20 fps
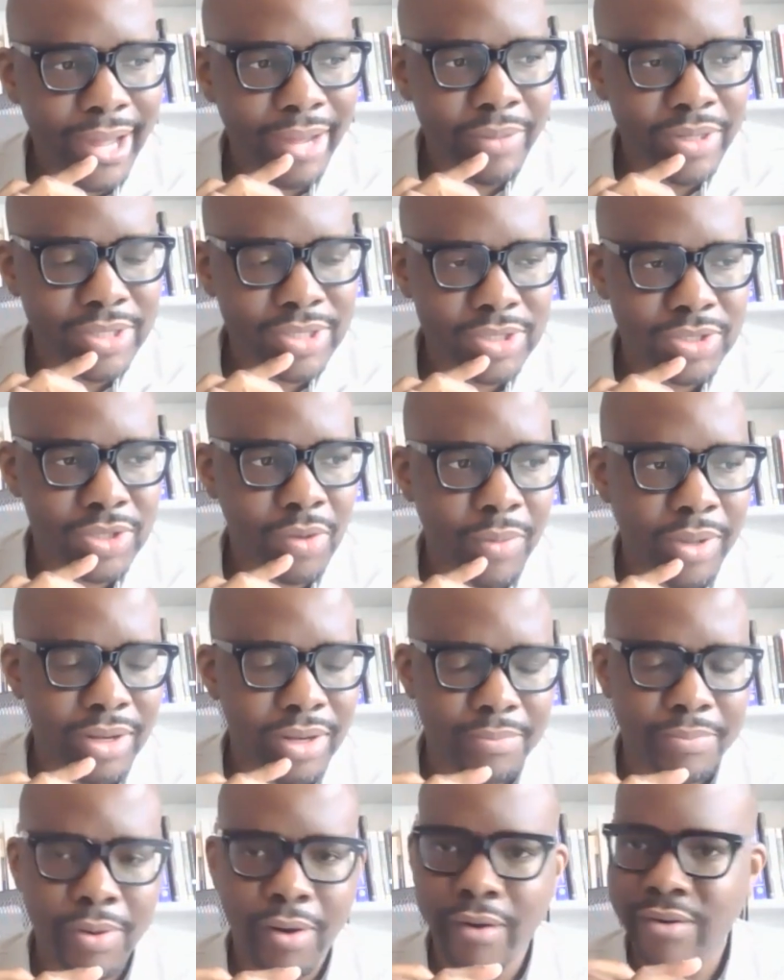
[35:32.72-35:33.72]
I mean, so
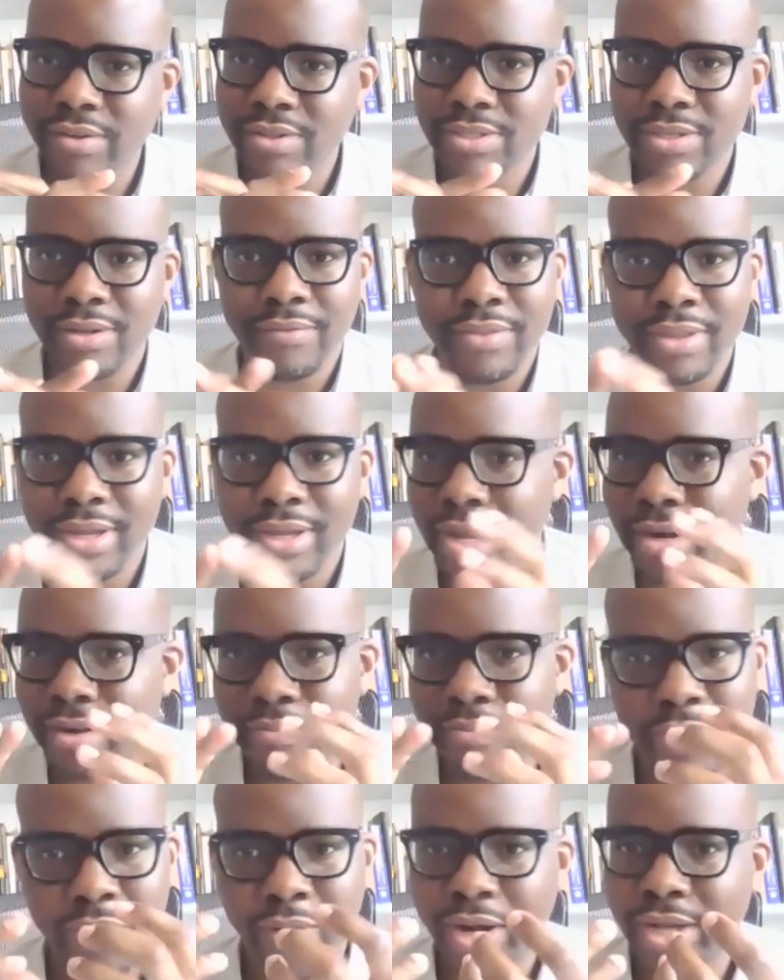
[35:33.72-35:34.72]
many parts of the kind
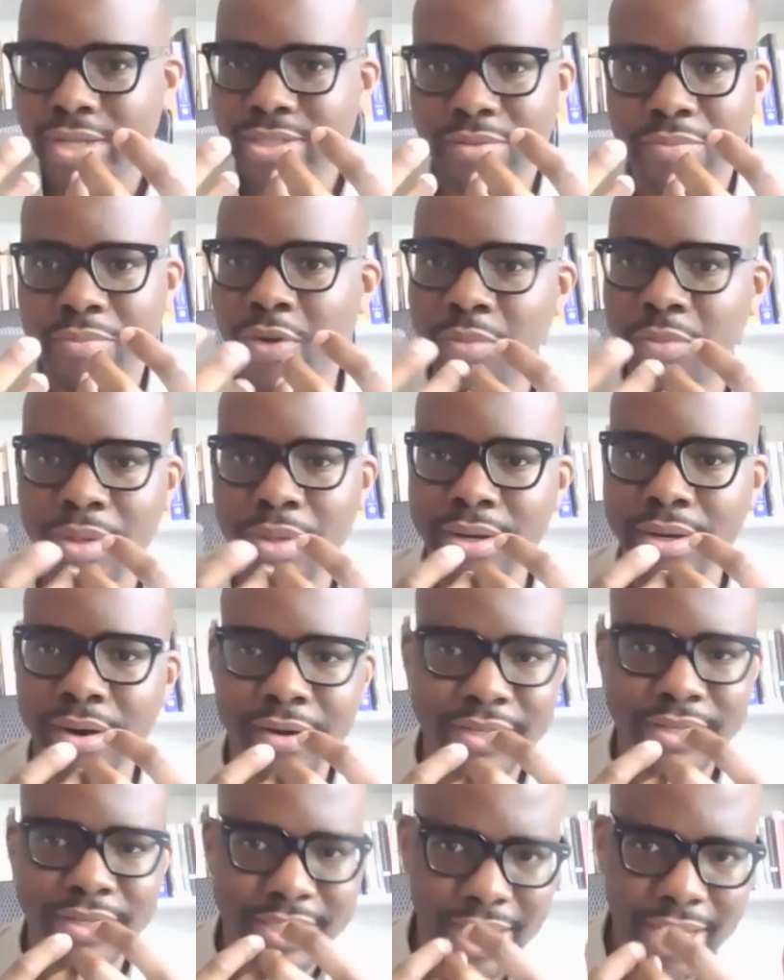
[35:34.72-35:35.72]
of progressive movement
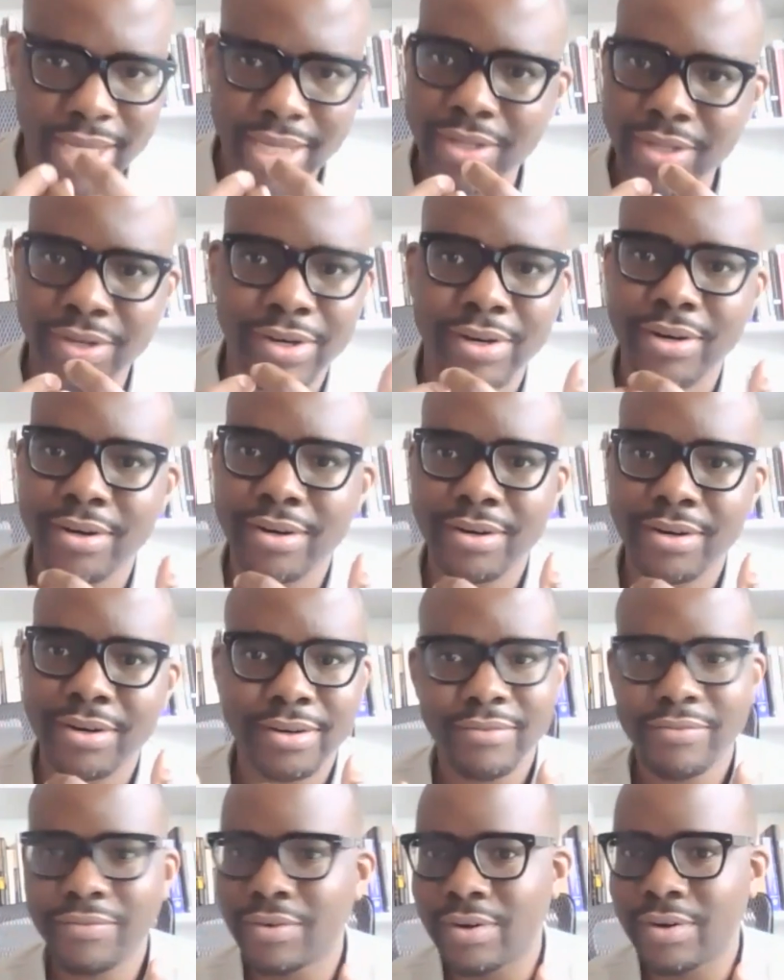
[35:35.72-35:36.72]
are secular
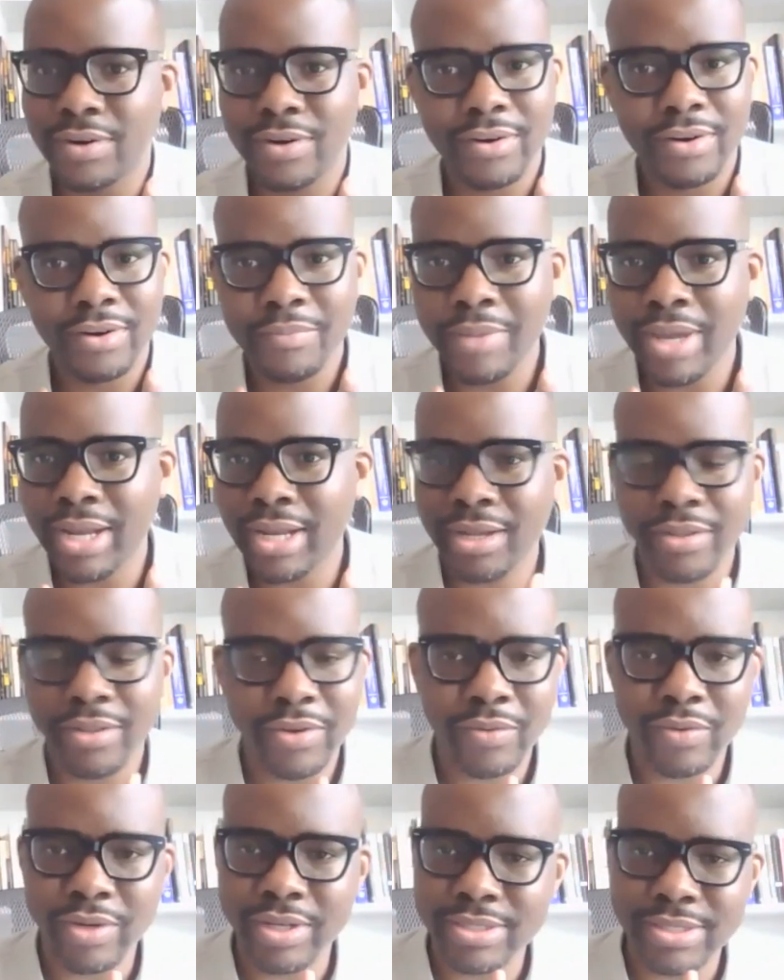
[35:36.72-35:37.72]
for many
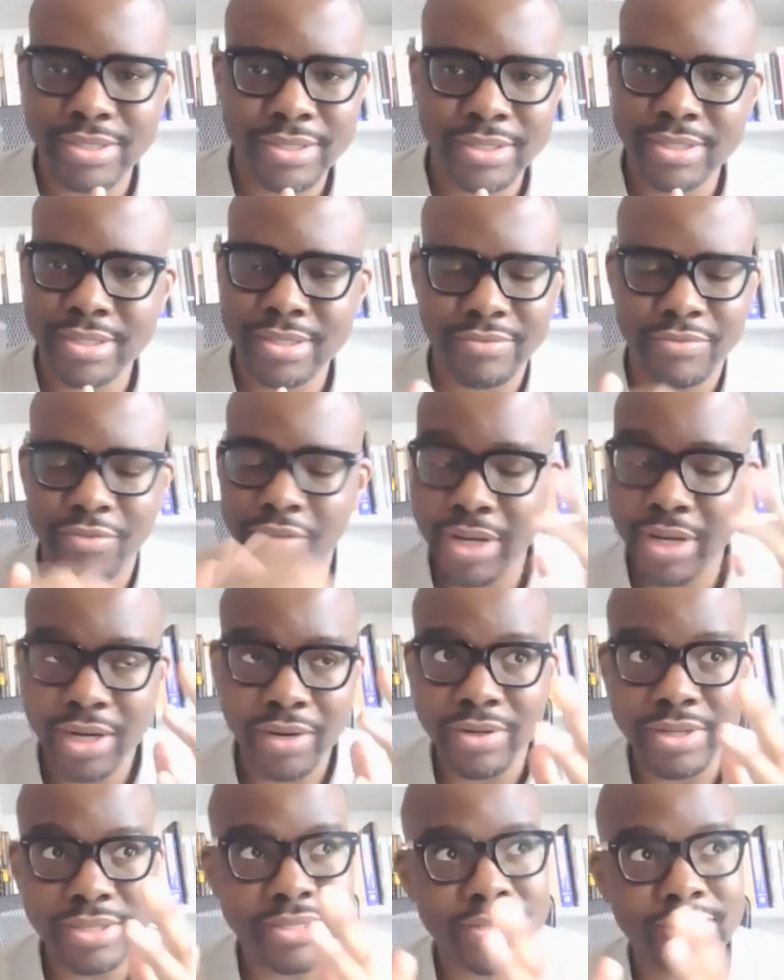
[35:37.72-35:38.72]
other reasons, for many
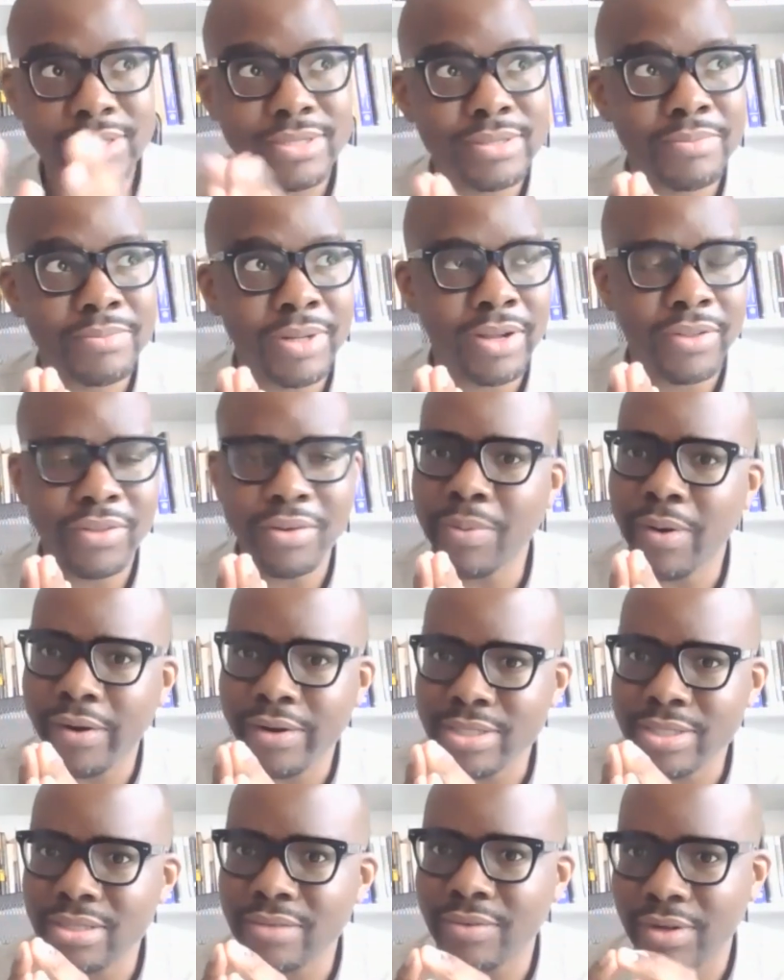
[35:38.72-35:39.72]
reasons, but other
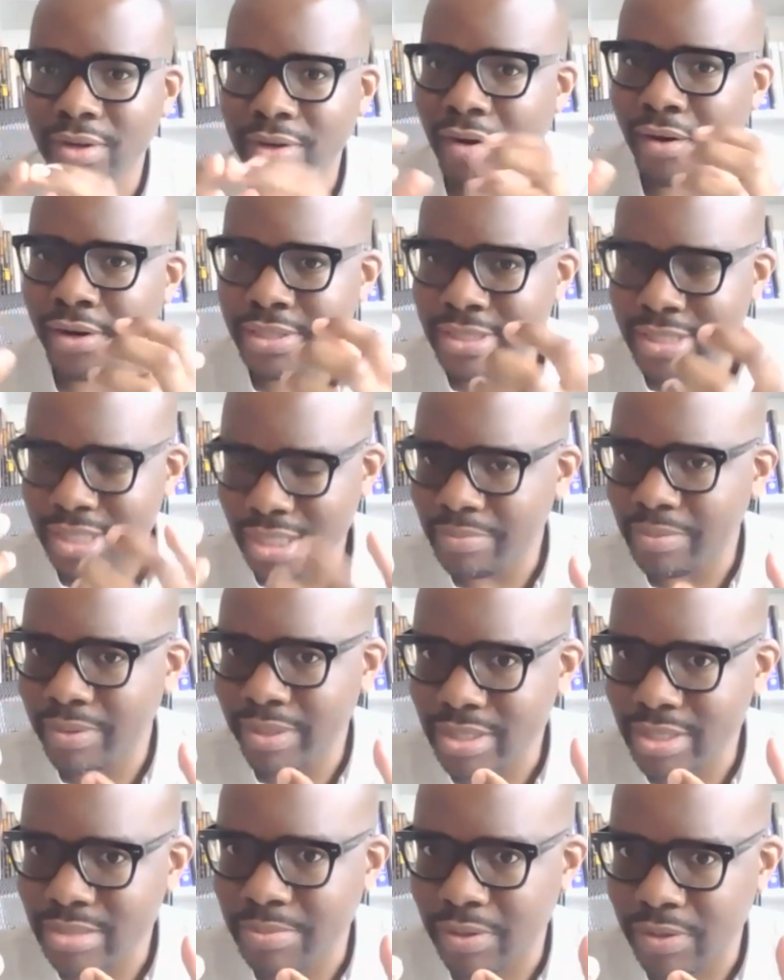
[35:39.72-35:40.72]
parts of it are, are
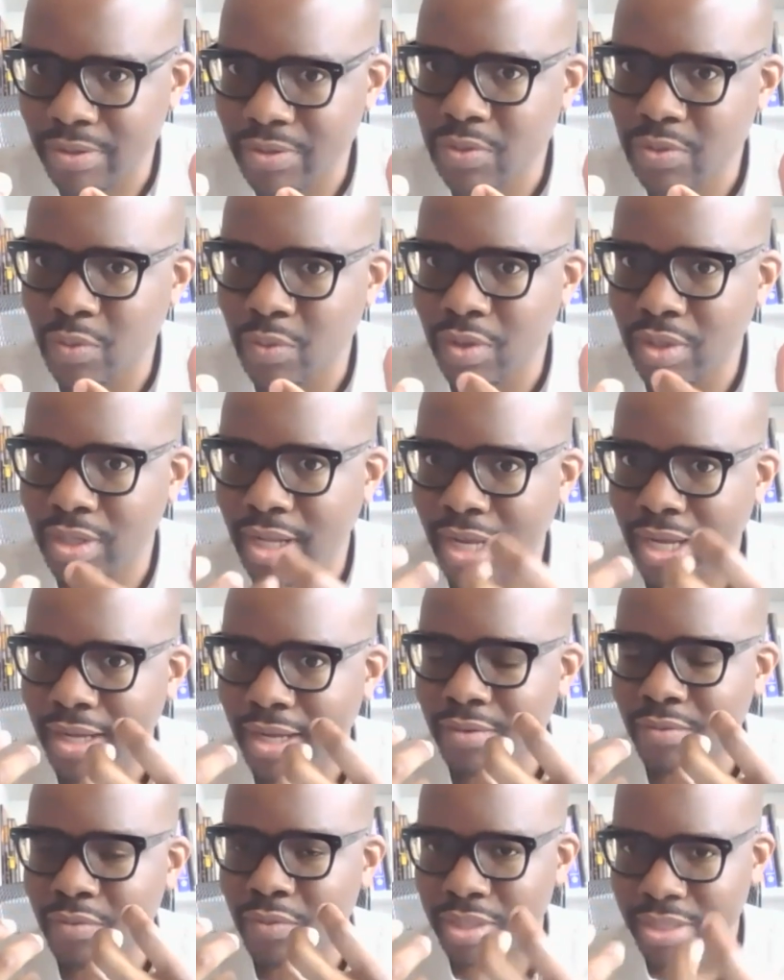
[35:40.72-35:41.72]
deeply spiritual
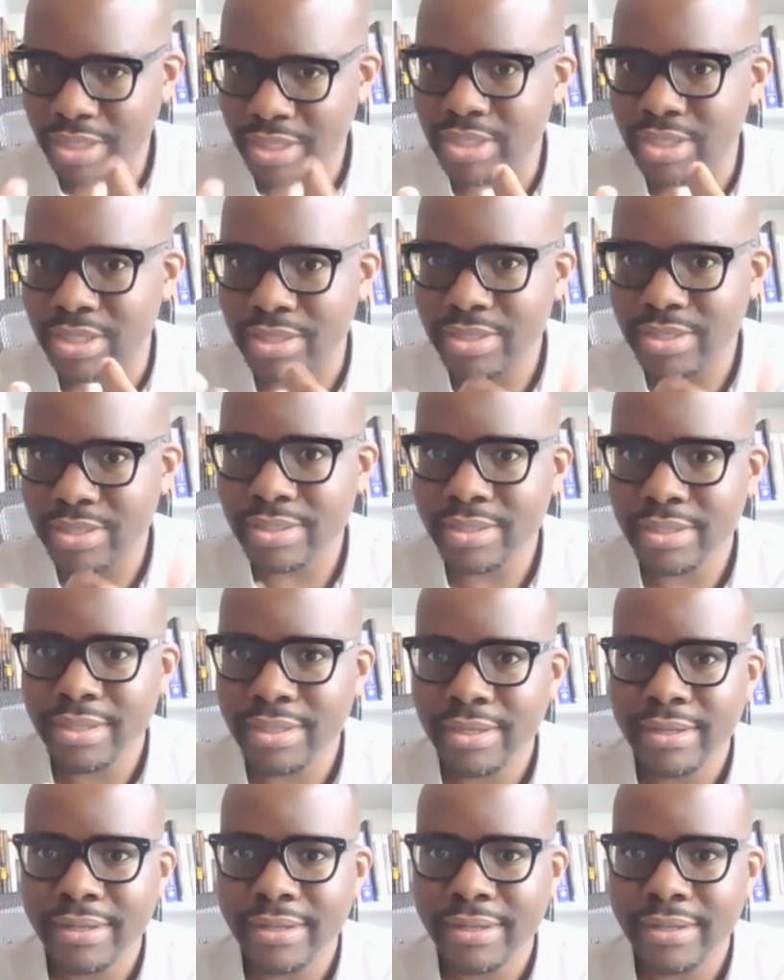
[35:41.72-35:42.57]
and religious.